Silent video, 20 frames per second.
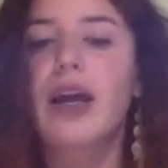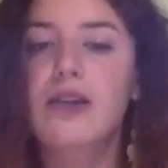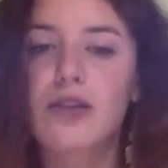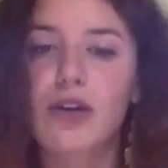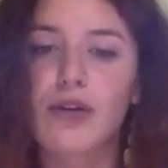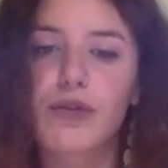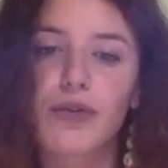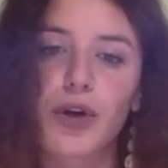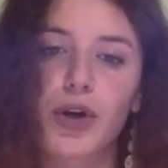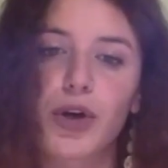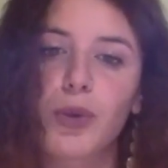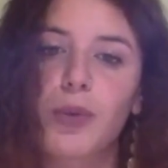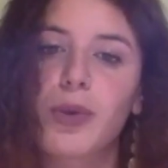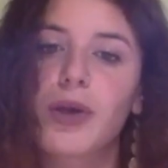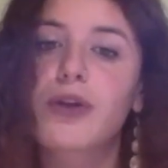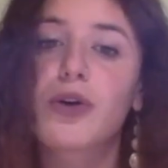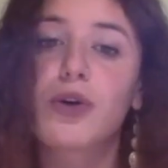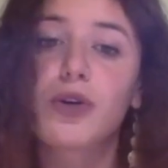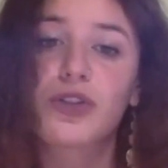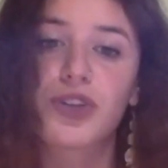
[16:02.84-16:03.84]
of Robert
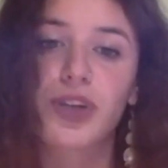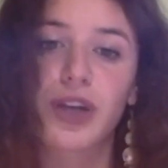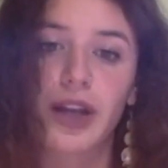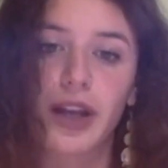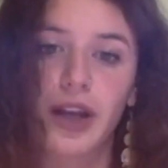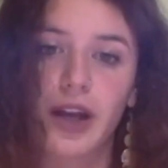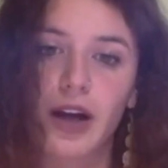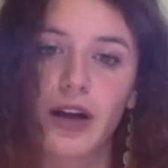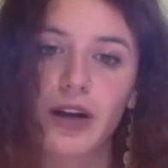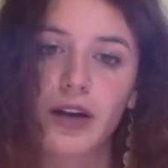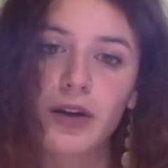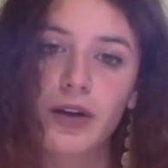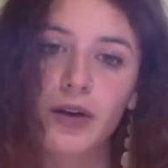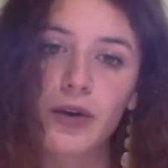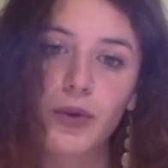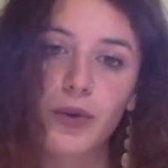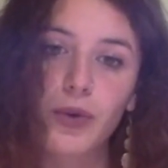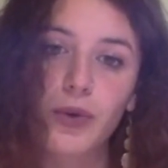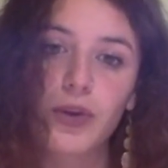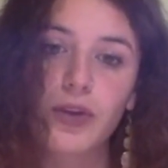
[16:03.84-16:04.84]
Kocharyan,
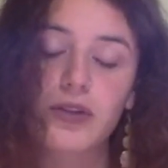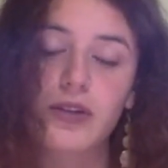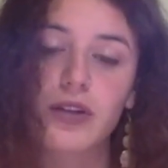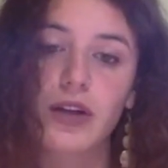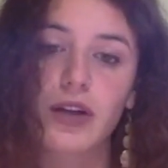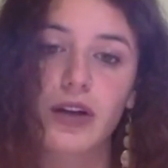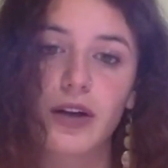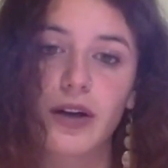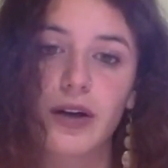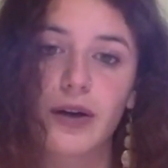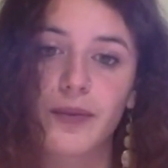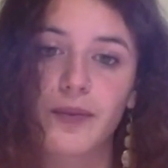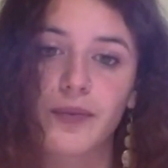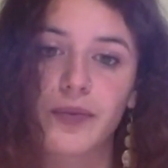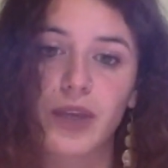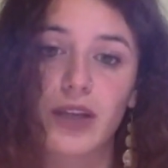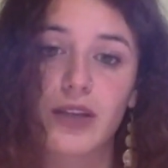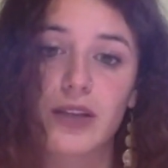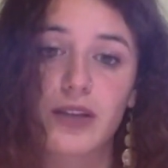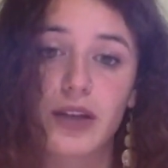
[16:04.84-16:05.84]
who is the
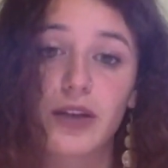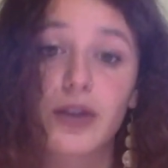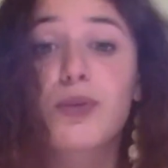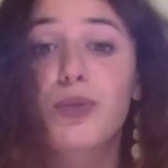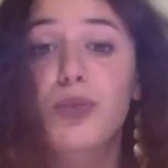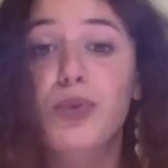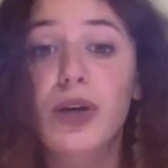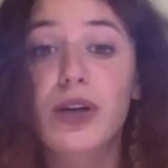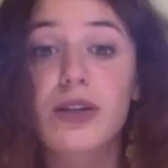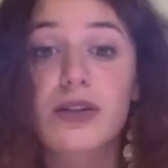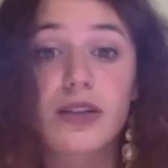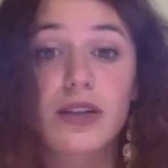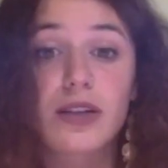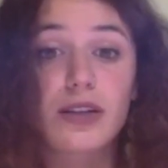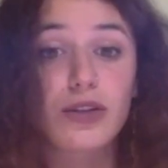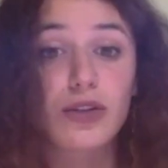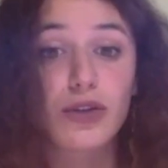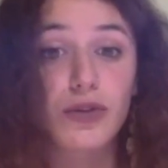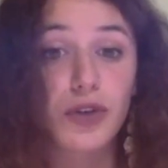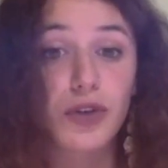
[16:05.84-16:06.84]
second
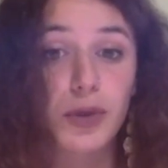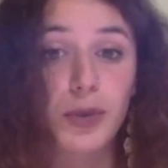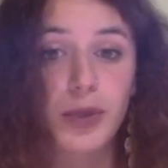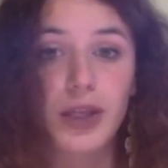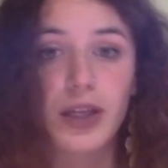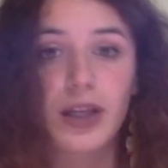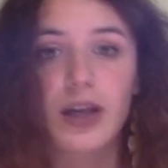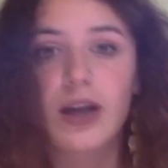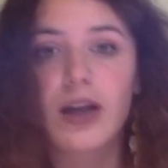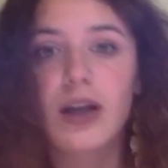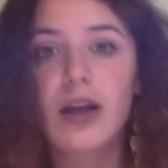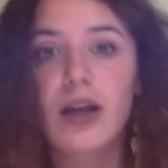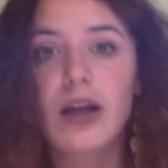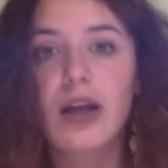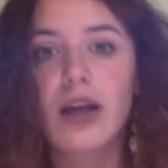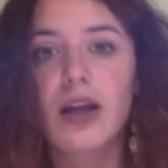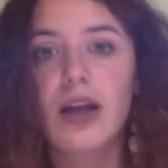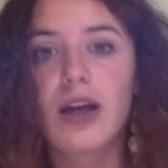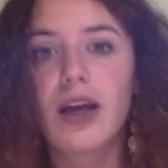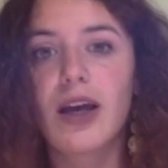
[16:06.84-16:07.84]
president of Armenia.
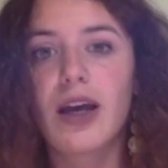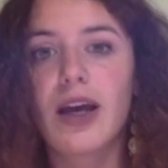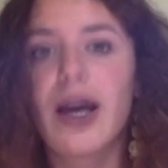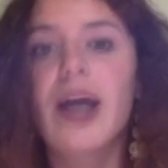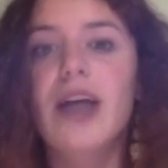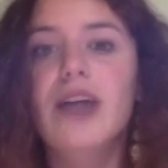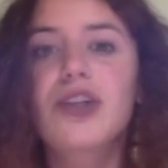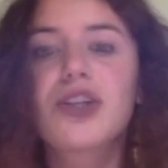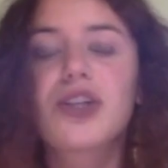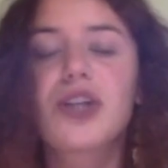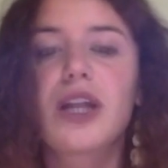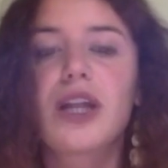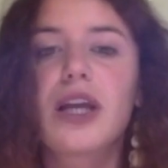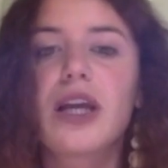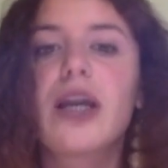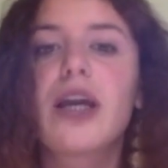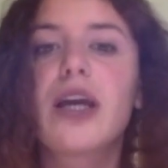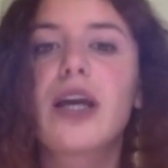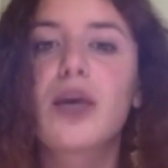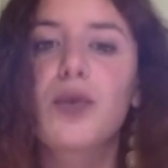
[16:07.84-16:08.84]
Actually,
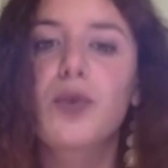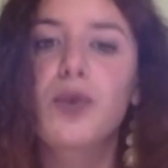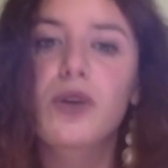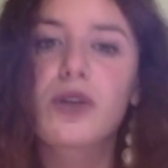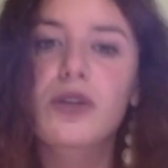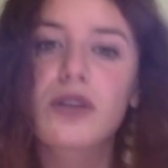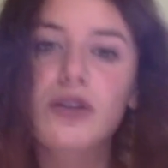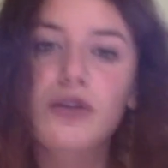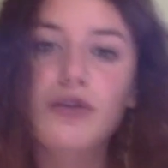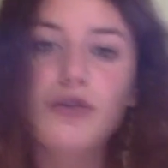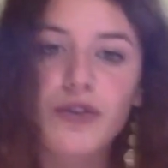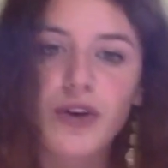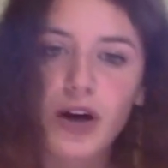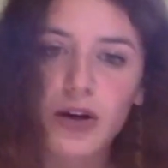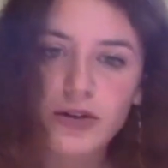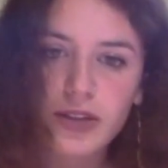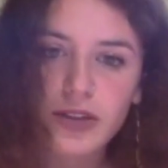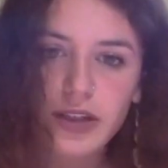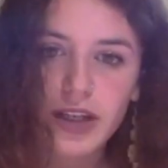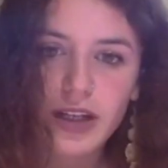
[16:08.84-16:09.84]
he wasn't
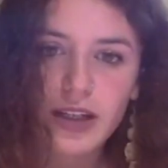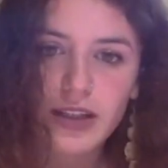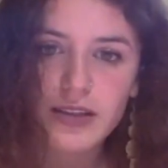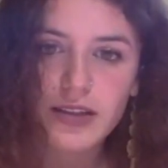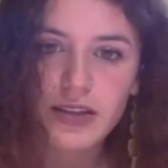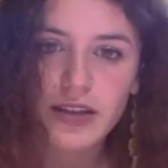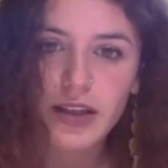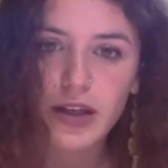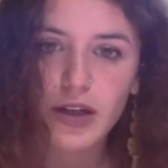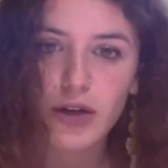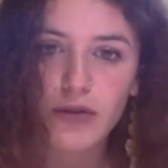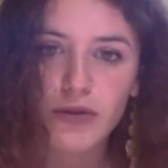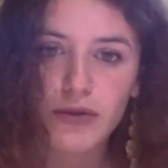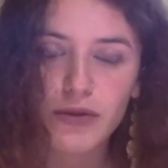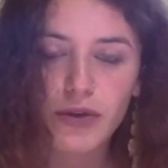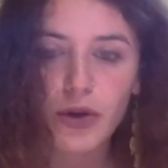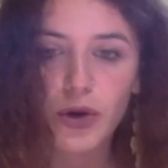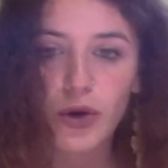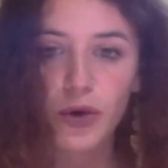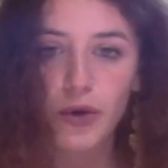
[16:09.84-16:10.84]
found guilty of
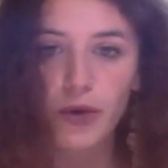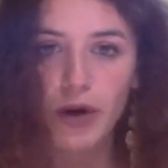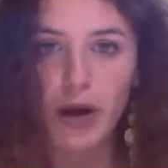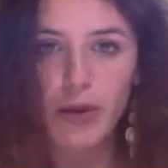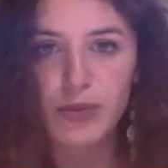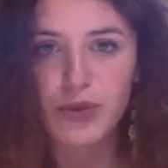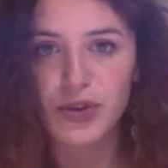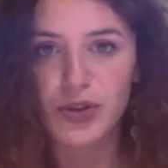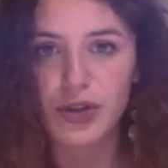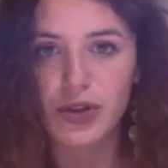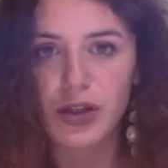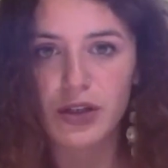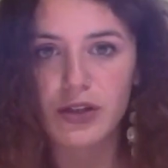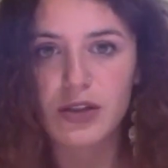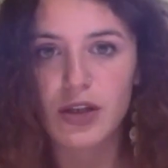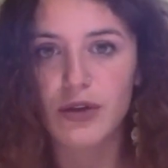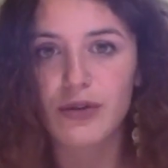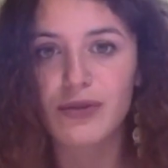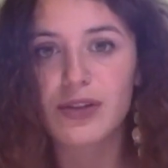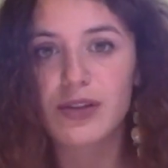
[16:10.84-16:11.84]
corruption, let's
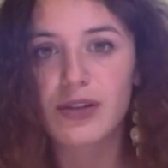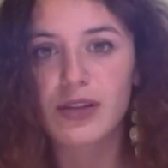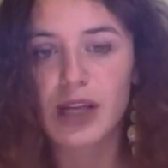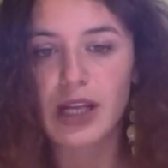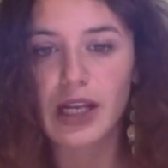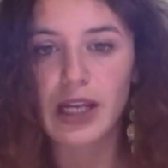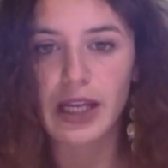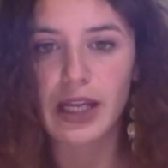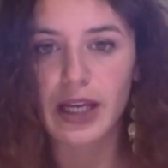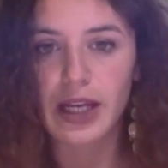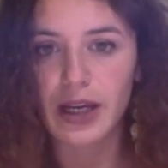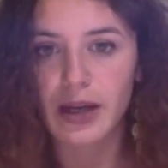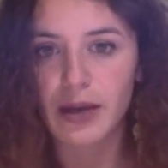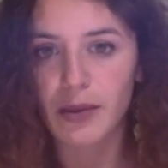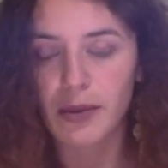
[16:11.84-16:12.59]
say of stealing